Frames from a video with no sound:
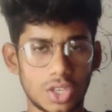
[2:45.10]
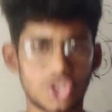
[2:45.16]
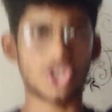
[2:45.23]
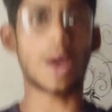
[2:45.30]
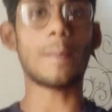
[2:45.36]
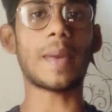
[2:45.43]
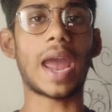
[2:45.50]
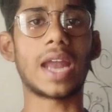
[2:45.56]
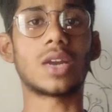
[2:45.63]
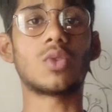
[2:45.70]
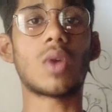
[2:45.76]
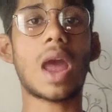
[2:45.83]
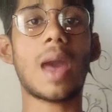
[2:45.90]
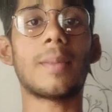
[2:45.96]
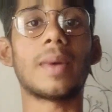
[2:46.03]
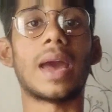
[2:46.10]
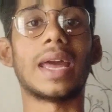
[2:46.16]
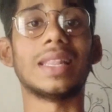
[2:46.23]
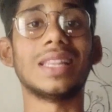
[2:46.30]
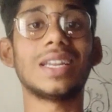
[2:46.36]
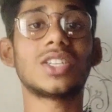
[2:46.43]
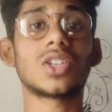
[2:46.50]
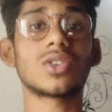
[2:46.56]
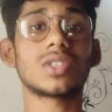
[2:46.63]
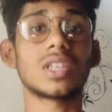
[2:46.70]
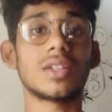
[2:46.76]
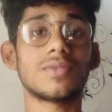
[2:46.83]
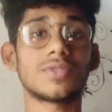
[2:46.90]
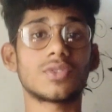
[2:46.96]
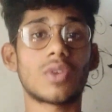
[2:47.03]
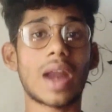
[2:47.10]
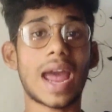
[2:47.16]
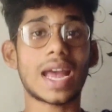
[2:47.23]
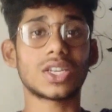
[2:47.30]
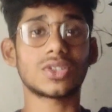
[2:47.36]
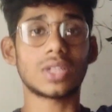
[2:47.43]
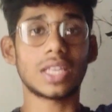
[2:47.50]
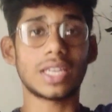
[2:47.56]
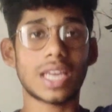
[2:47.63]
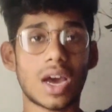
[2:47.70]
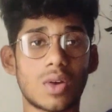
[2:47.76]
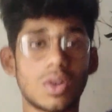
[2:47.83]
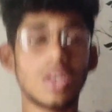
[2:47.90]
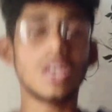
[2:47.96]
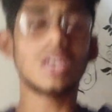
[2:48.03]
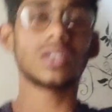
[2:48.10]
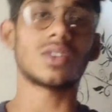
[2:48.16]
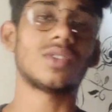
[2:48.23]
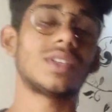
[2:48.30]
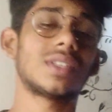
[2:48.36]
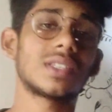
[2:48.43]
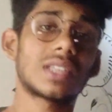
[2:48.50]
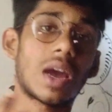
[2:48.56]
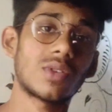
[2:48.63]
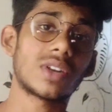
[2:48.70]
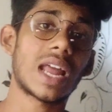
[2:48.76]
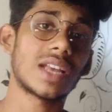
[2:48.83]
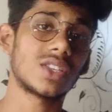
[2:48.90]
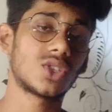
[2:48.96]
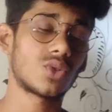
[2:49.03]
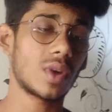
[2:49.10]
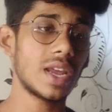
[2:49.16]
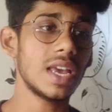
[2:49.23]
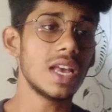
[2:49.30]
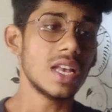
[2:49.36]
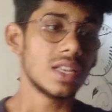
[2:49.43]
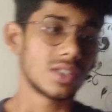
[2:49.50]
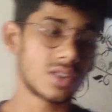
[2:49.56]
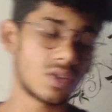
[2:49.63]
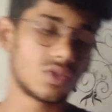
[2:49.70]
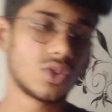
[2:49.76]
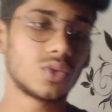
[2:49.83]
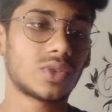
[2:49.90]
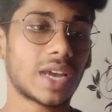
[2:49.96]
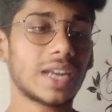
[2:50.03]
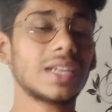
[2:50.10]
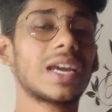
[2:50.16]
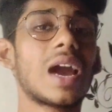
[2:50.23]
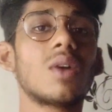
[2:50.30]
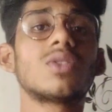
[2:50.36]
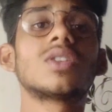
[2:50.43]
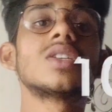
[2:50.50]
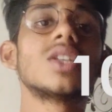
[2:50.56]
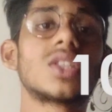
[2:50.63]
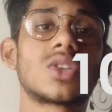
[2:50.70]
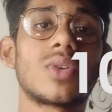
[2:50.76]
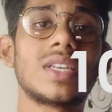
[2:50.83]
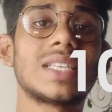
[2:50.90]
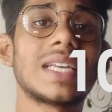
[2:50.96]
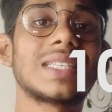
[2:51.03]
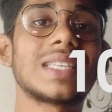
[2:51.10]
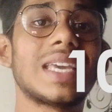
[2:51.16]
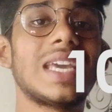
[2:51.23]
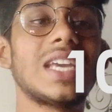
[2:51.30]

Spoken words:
Jump and grab and let yourself gradually down. So this is counted as 3. So do 10 counts, 3 sets